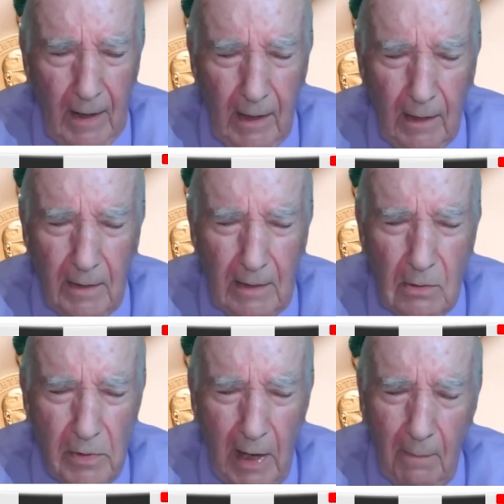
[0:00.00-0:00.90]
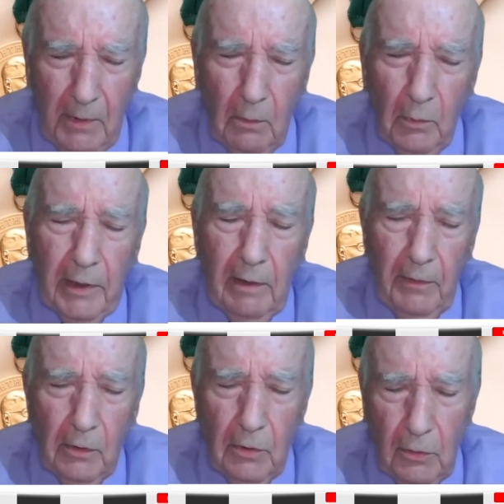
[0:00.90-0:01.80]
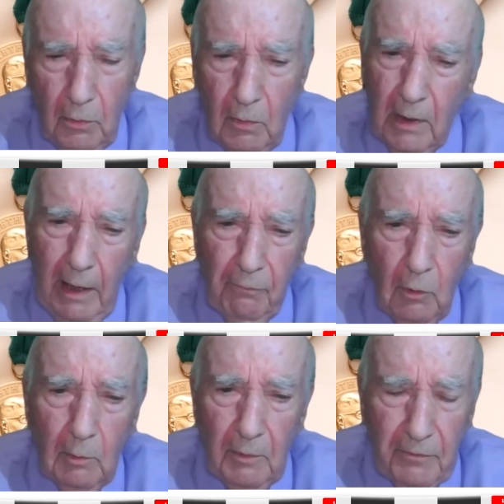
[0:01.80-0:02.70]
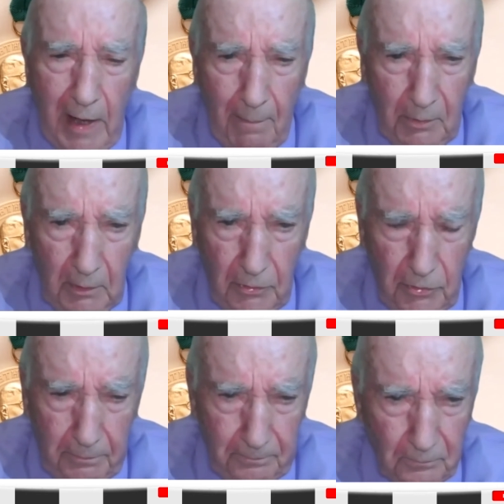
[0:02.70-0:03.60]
a new name that we're giving to a form of capitalism.